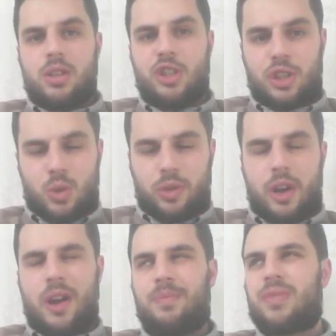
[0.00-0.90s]

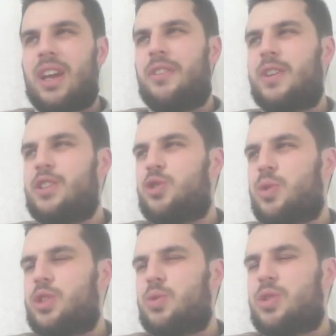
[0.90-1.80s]
Chisora. And I think
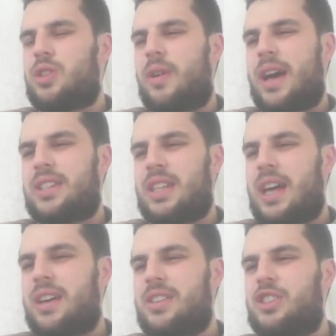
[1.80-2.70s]
Joyce also has
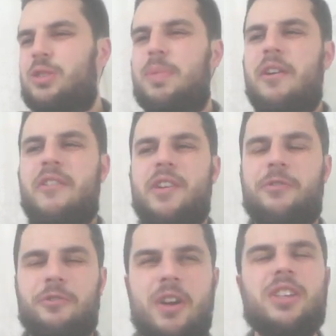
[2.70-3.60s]
that superior
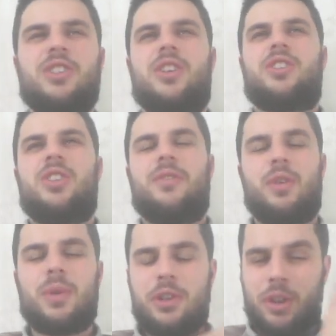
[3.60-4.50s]
freshness. And I
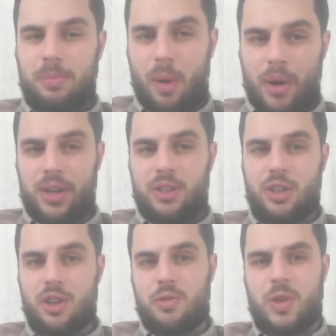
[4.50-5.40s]
think when you combine the
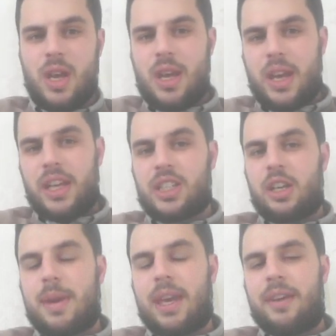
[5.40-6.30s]
two, it's
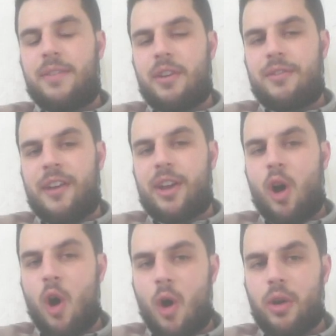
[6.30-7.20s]
make it very, very
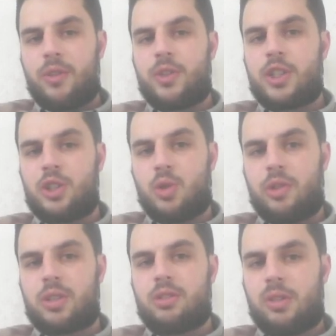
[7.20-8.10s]
hard for
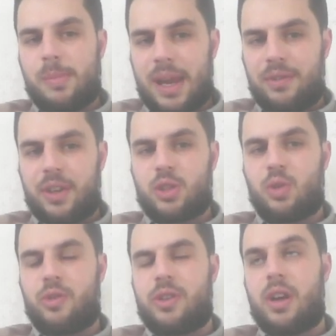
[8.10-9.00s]
Chisora to remain
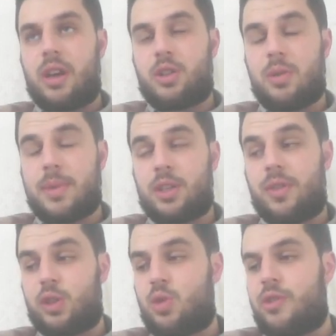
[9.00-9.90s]
emerge
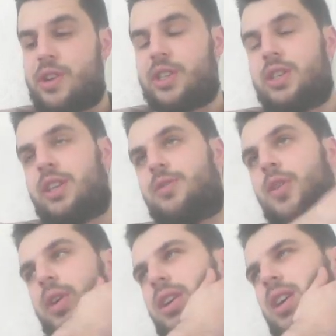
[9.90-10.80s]
victorious in this
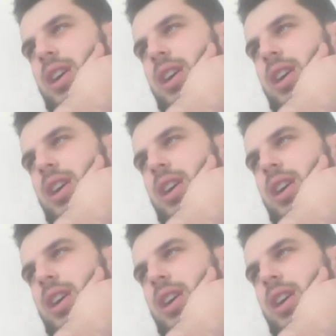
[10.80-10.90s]
fight.